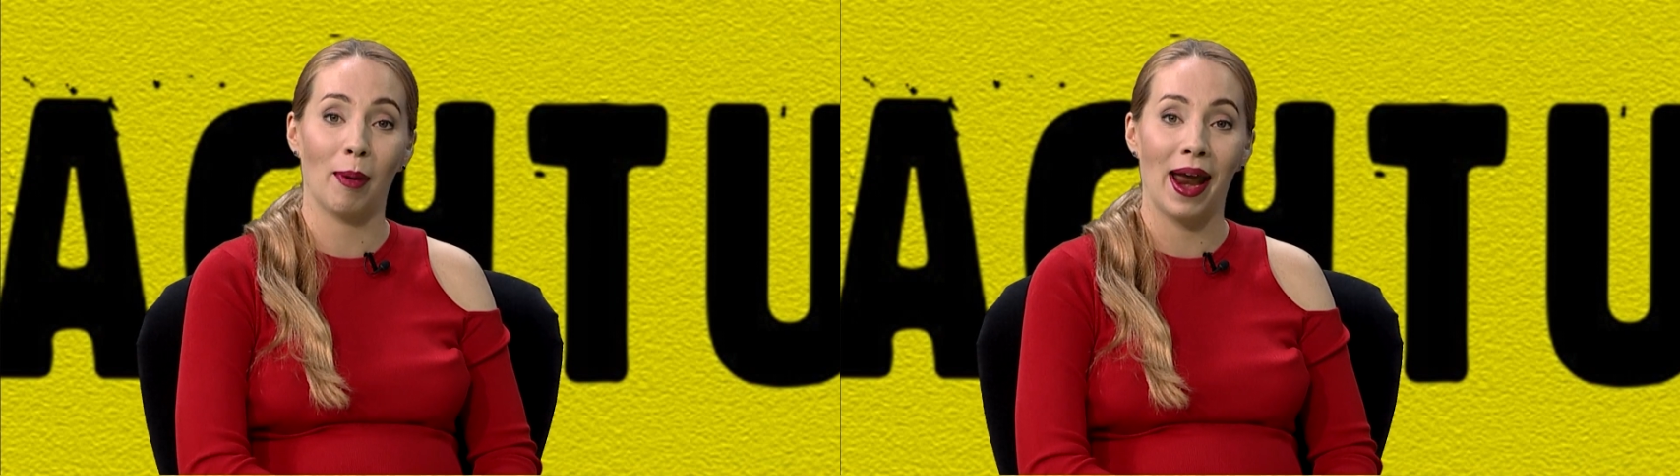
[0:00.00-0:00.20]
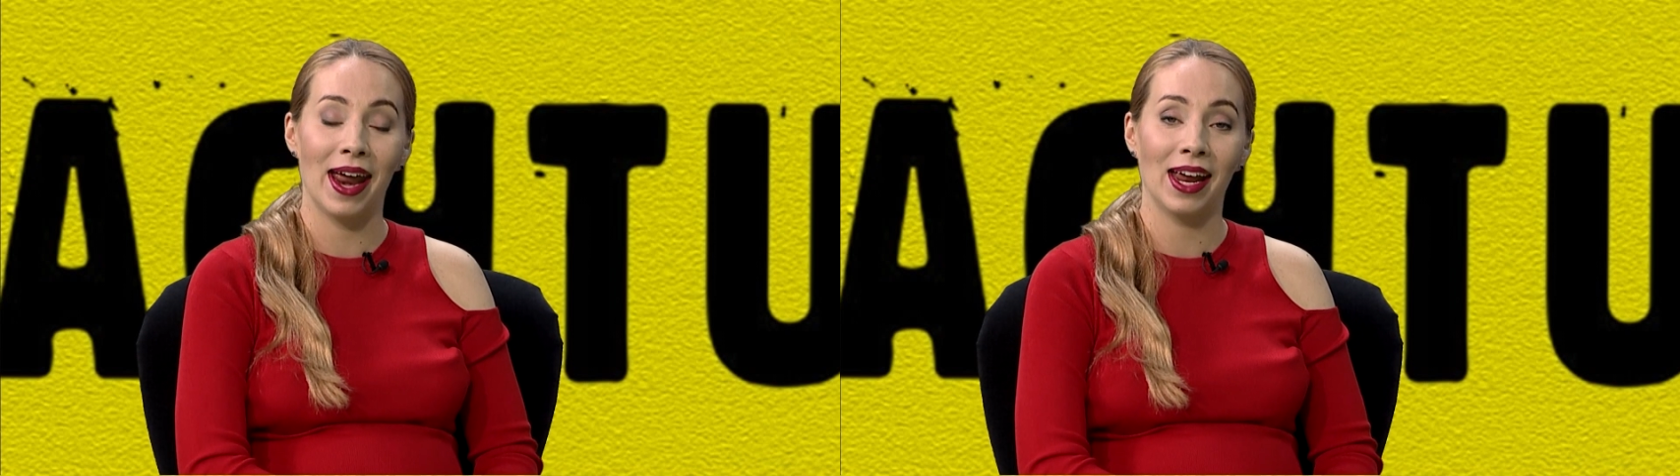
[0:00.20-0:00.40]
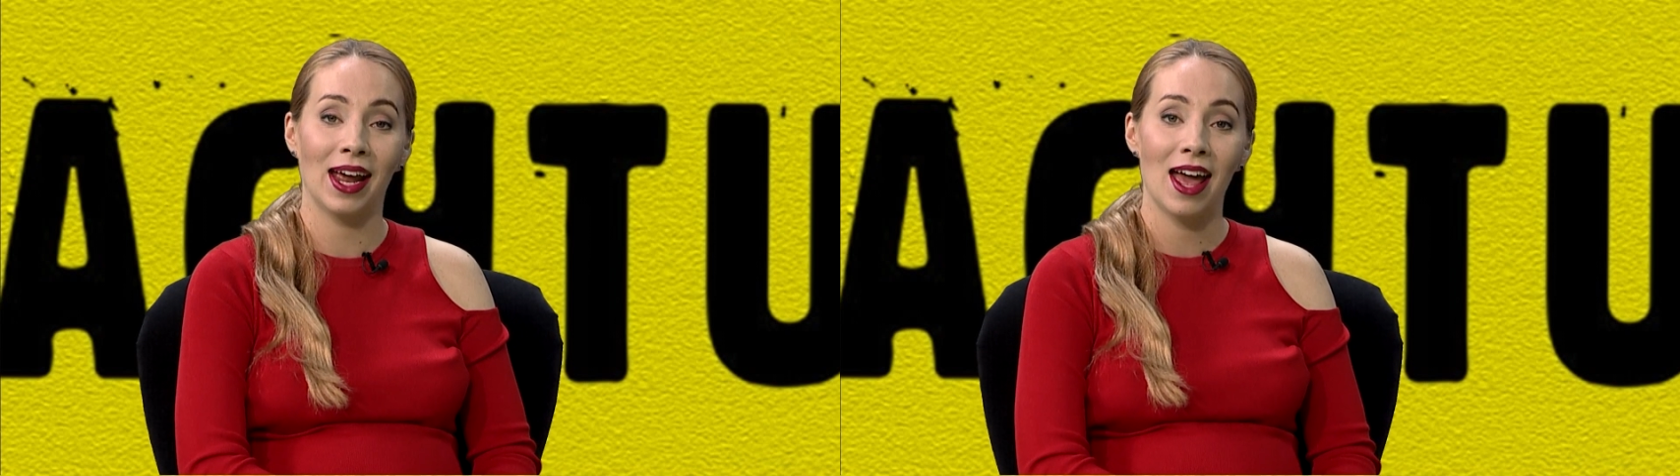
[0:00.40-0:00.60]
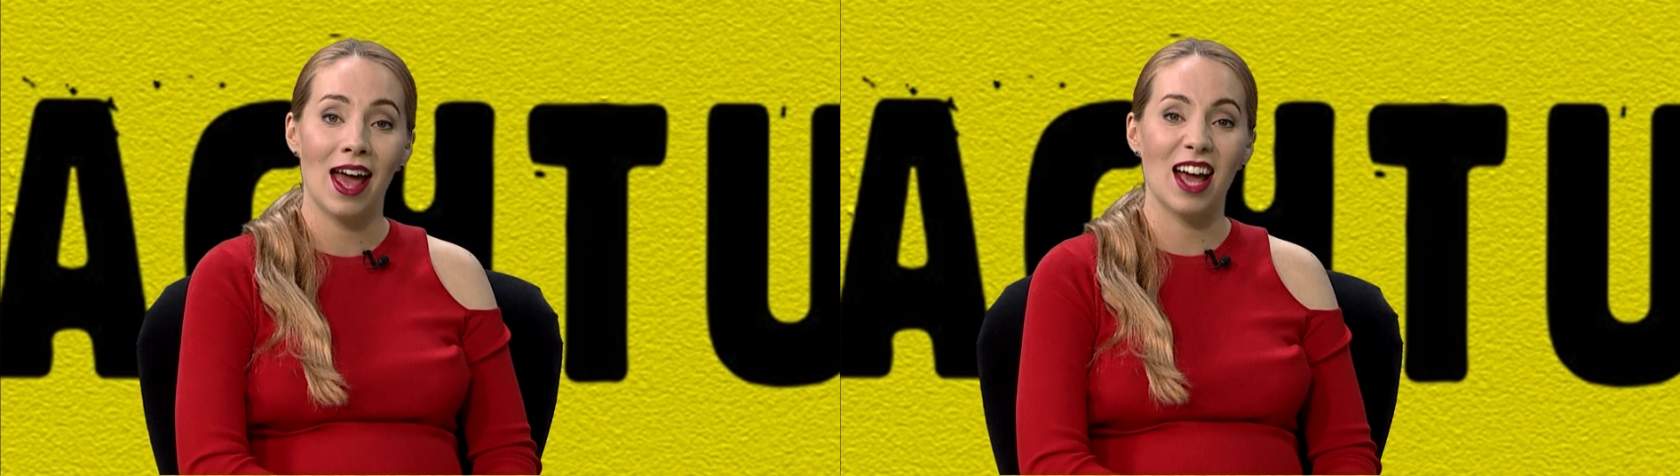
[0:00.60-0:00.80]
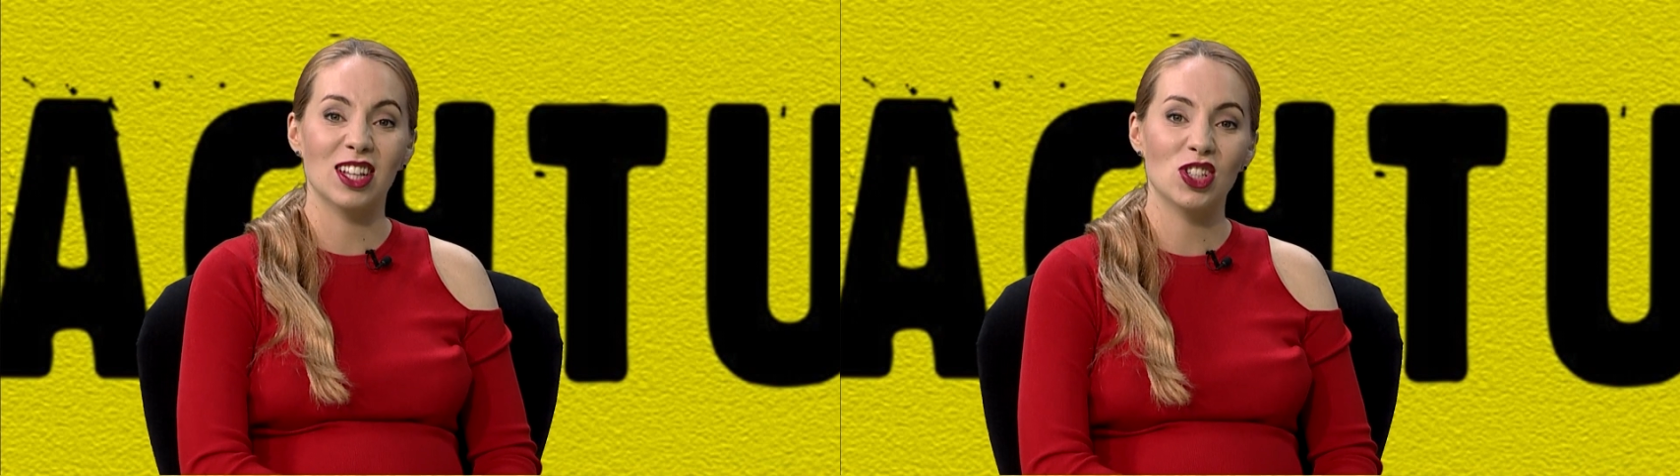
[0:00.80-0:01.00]
praying
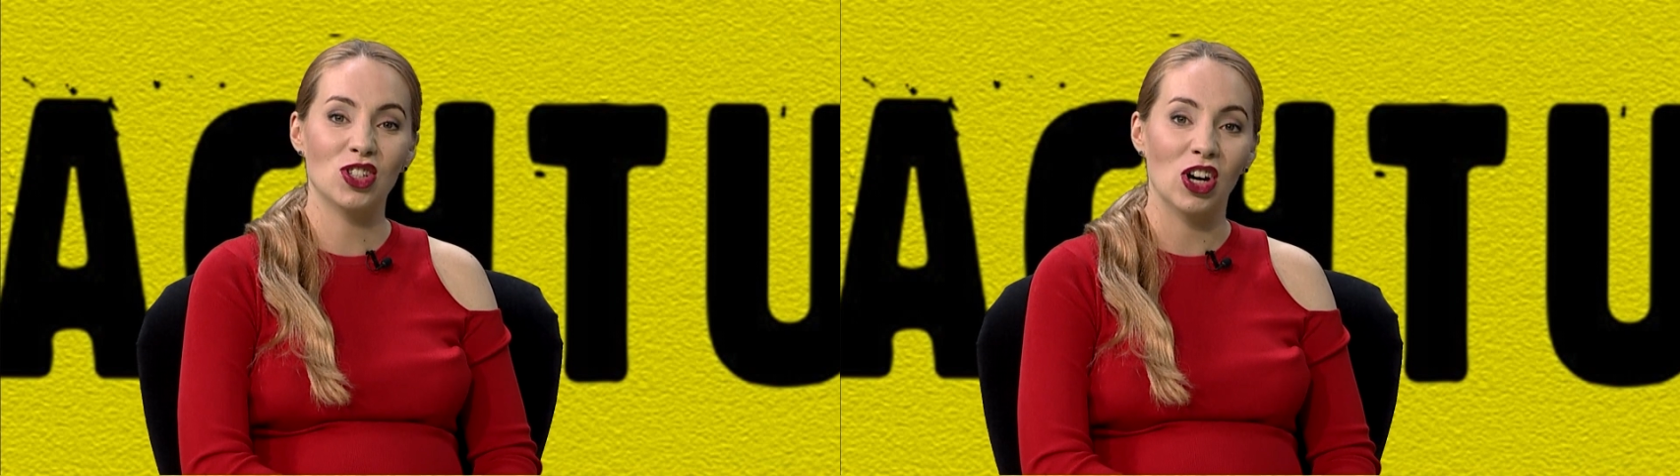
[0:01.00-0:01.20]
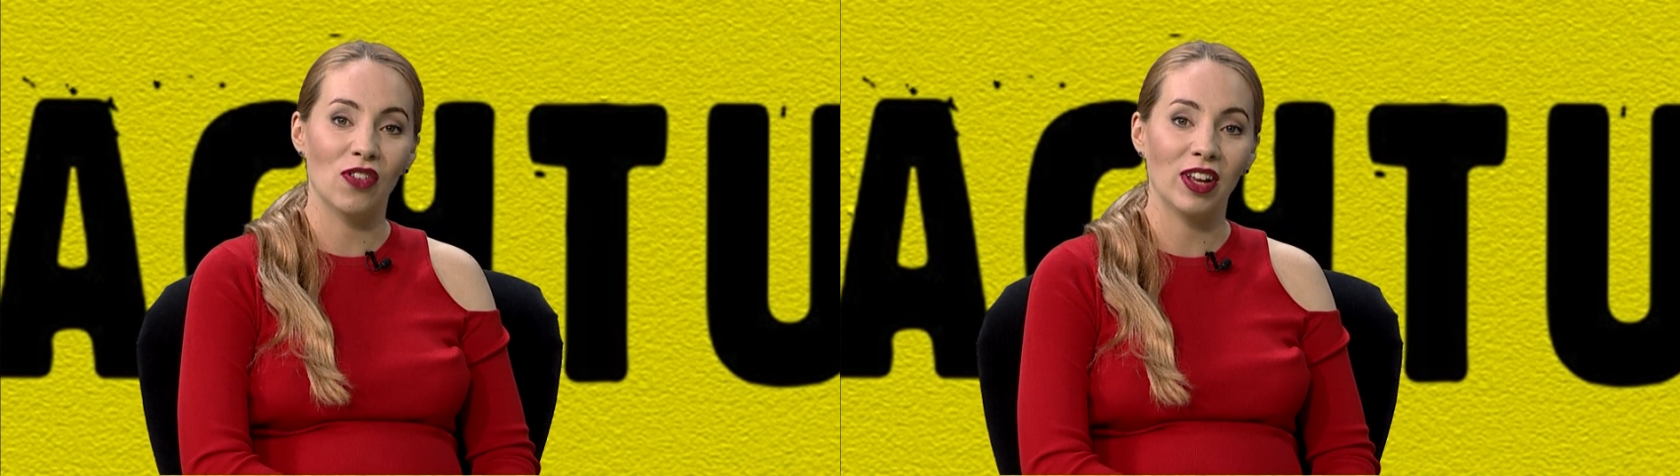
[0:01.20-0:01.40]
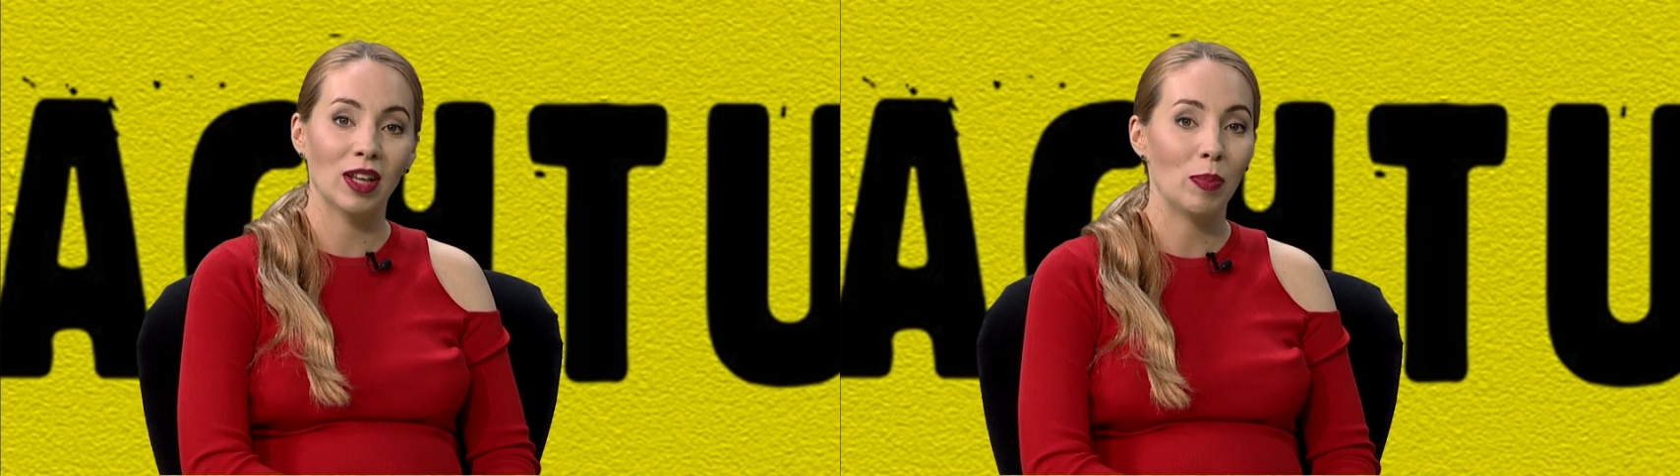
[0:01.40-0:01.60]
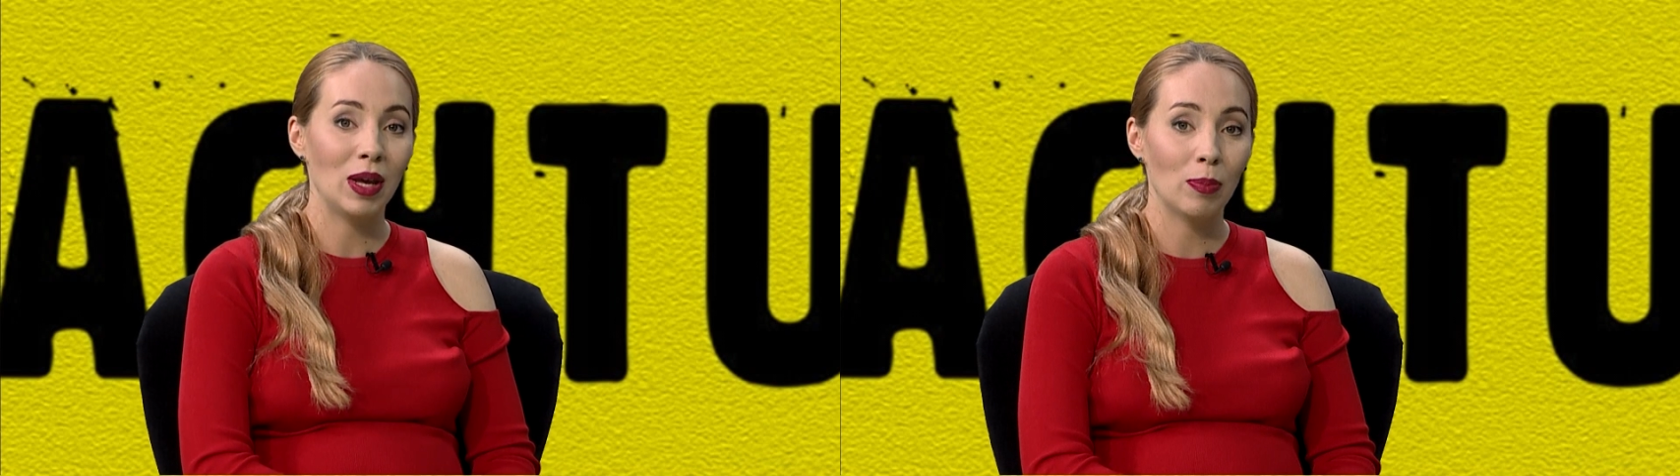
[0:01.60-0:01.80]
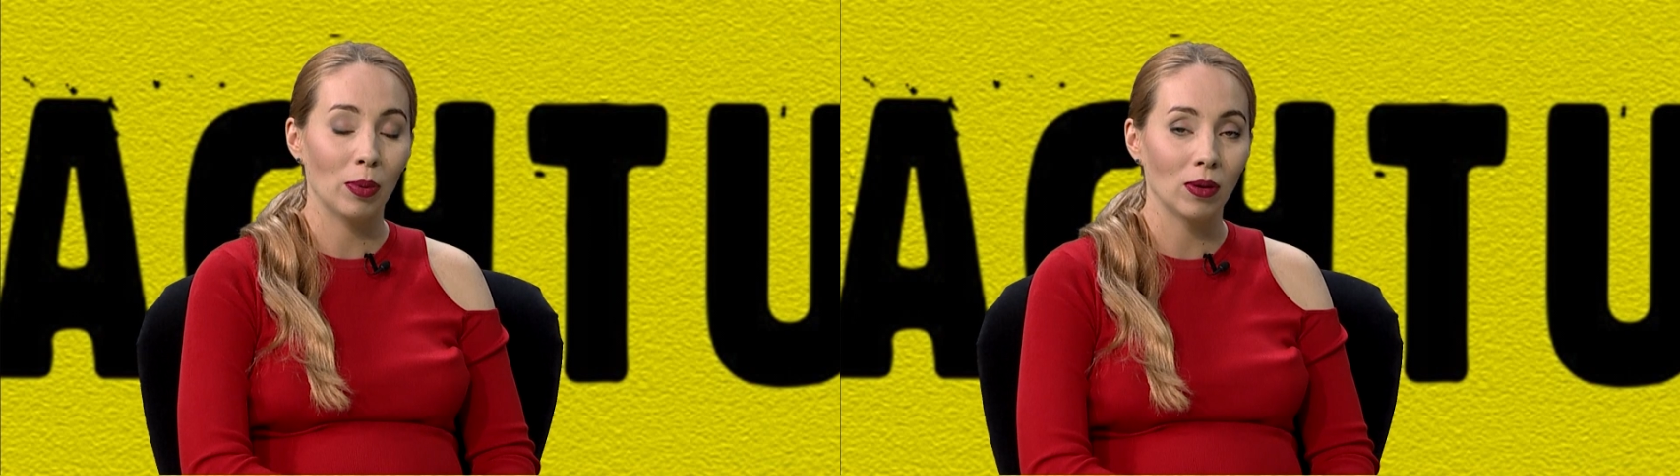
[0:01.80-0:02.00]
and serving the
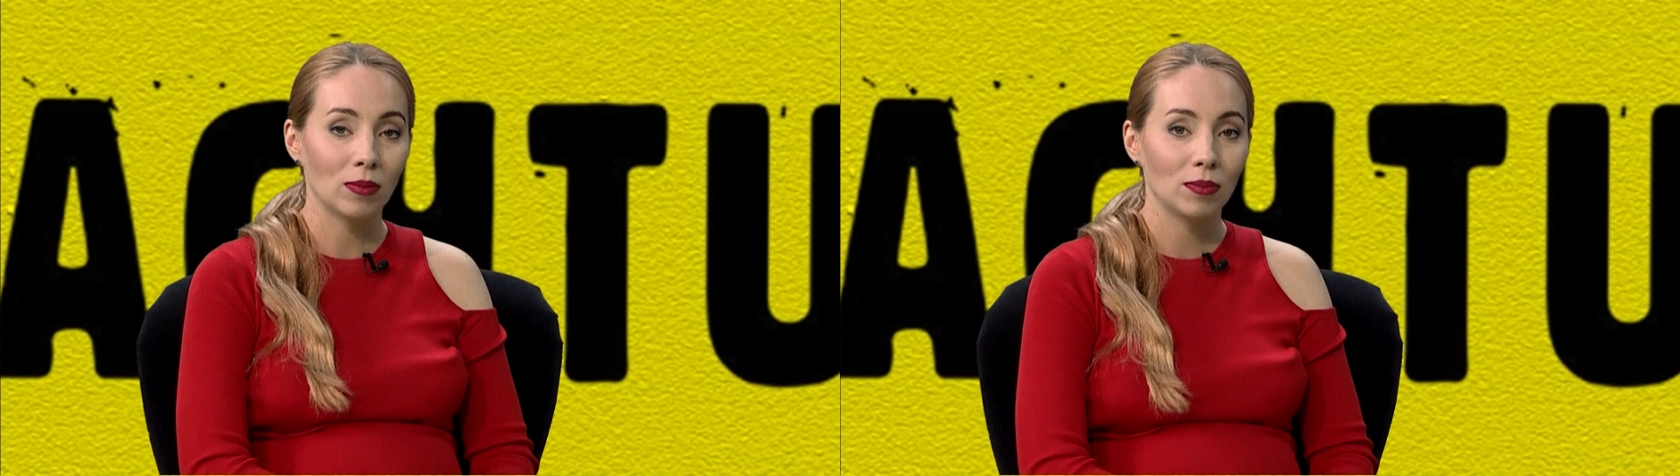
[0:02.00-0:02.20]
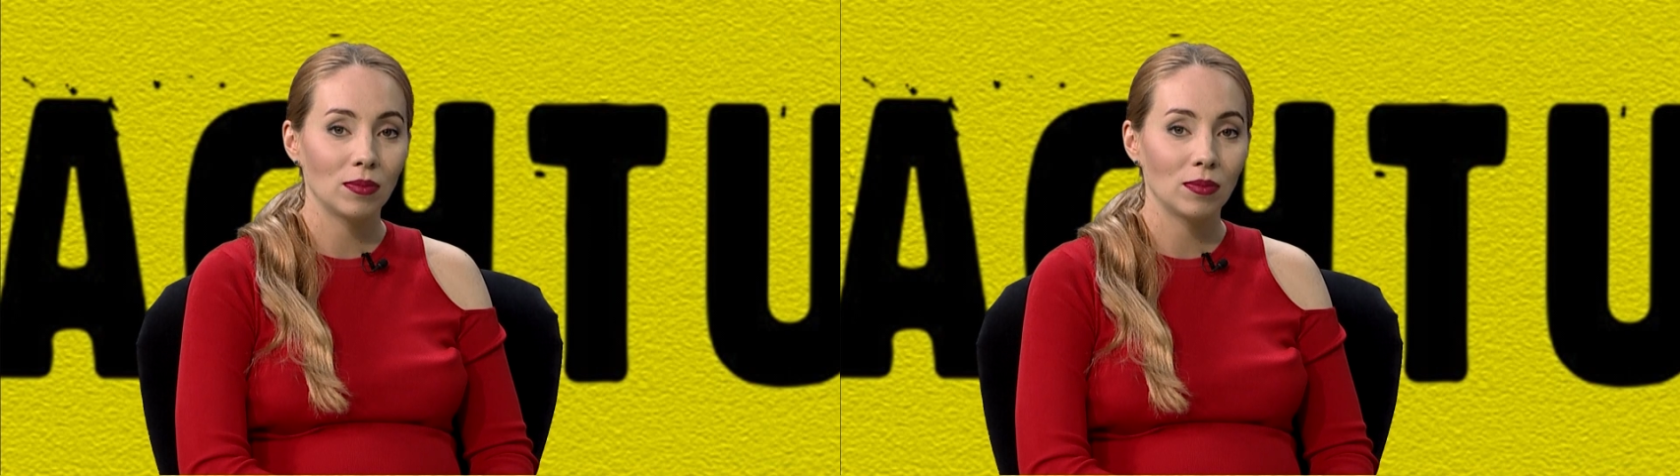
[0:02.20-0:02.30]
people?